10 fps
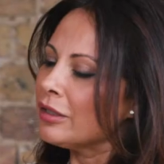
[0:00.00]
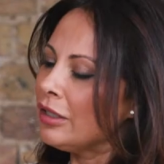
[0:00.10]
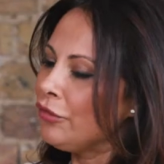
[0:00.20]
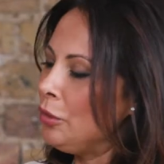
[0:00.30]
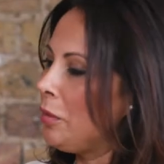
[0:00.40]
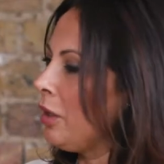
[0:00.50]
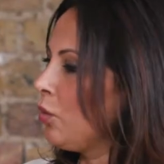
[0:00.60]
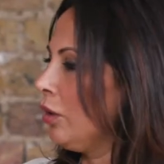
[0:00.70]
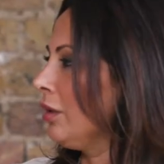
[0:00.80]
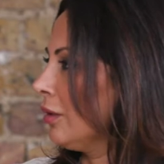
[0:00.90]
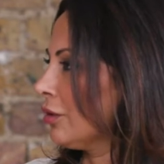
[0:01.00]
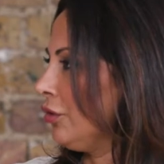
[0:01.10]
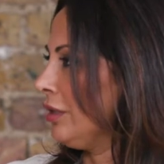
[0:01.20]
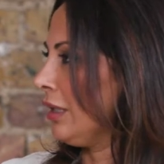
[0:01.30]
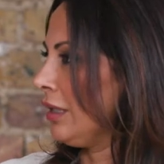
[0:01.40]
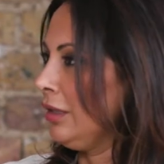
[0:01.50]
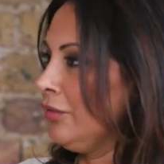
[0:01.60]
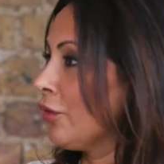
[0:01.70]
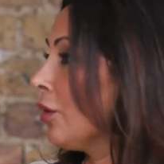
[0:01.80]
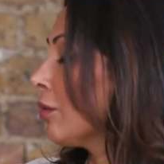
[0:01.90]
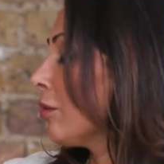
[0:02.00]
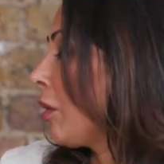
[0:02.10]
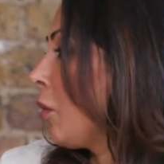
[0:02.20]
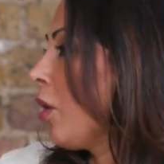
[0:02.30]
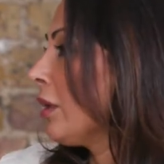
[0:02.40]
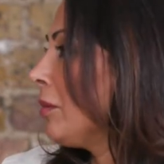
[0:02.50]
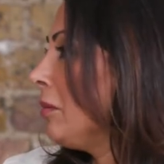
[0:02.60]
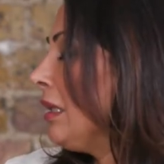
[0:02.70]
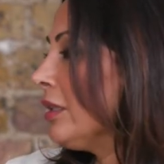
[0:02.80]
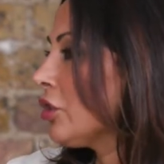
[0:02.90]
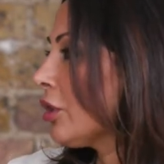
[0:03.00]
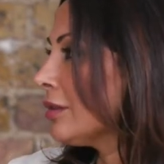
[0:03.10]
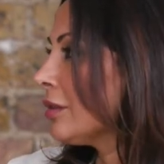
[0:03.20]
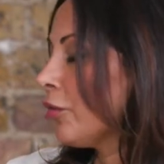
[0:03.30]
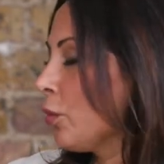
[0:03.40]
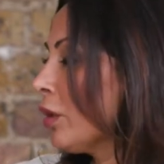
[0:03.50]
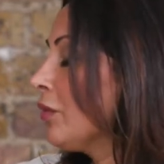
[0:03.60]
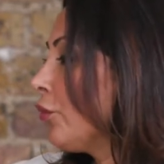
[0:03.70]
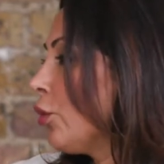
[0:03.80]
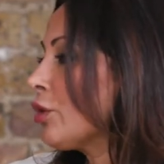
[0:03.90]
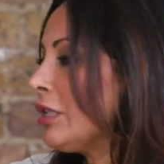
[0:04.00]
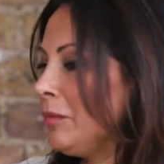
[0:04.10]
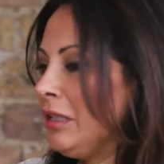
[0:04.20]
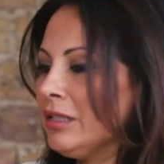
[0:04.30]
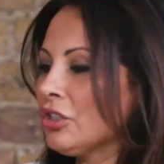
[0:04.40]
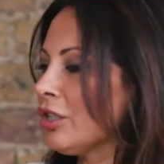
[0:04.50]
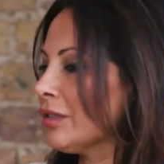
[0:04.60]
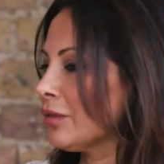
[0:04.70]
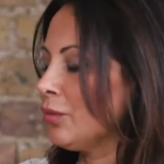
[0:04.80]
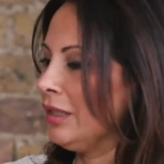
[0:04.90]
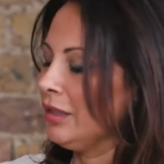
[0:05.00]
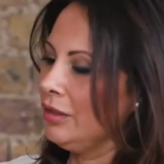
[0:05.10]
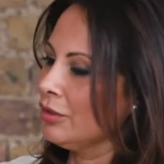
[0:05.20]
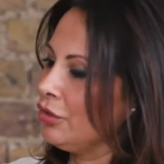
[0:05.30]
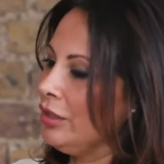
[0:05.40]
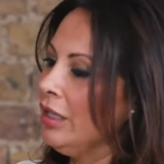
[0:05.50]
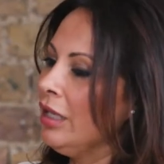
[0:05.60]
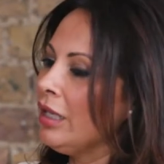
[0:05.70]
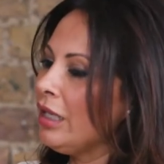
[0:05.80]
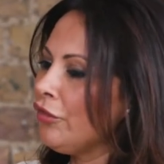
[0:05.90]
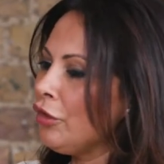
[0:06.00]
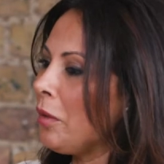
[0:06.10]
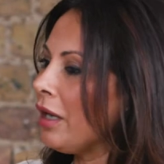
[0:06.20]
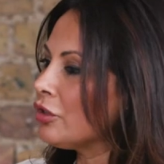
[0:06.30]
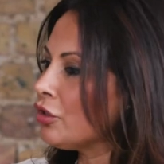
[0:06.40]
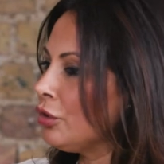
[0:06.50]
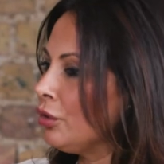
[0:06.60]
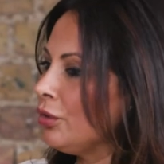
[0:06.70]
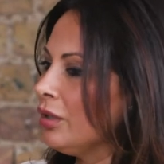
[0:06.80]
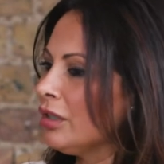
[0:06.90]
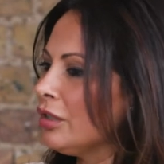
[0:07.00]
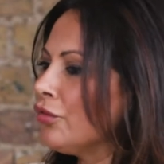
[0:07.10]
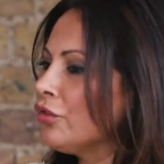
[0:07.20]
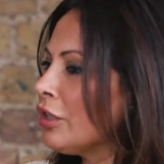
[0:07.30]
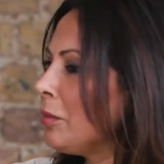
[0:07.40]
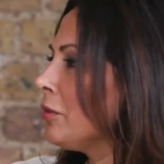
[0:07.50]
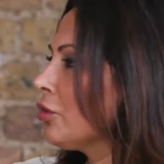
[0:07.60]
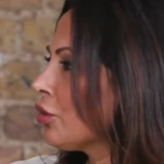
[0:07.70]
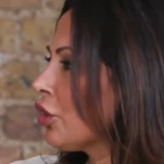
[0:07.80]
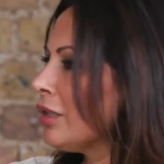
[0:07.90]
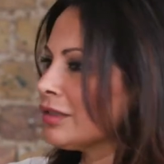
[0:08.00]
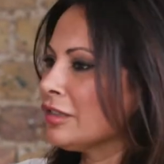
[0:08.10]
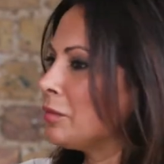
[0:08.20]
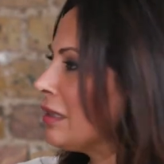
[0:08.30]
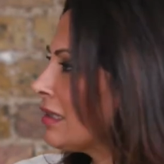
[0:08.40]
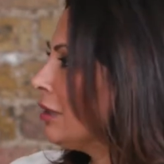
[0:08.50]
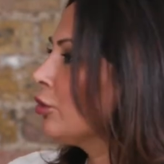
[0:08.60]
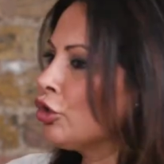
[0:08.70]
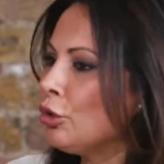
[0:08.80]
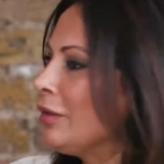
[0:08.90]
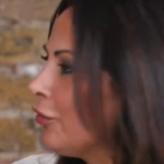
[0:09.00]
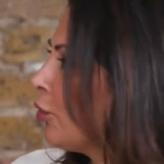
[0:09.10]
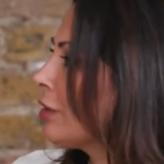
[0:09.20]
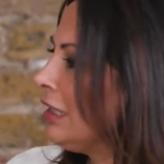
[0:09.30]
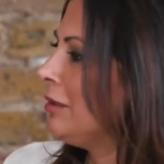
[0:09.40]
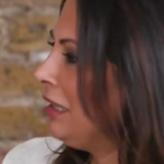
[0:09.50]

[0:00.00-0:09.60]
if you buy one lottery ticket, you've got a 1 in 14 million chance of winning the lottery. If you buy two, you've doubled your chances, but it's still 2 in 14